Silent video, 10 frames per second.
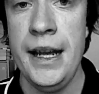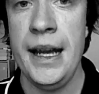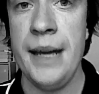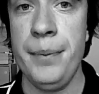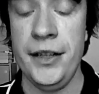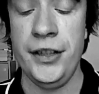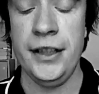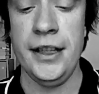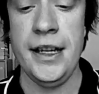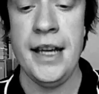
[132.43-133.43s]
And
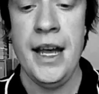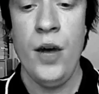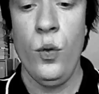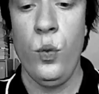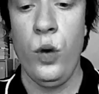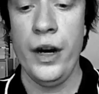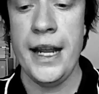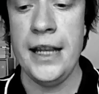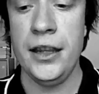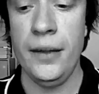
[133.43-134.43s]
basically, what
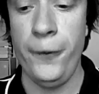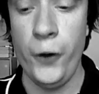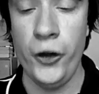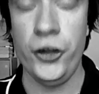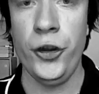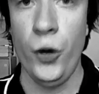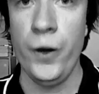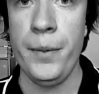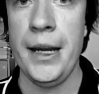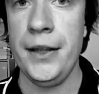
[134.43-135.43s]
he first
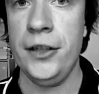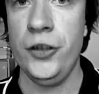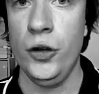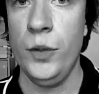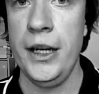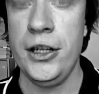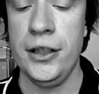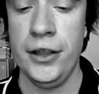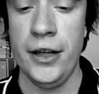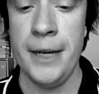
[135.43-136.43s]
thought about this
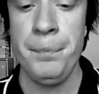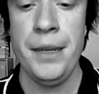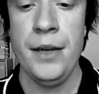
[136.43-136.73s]
Norwegian guy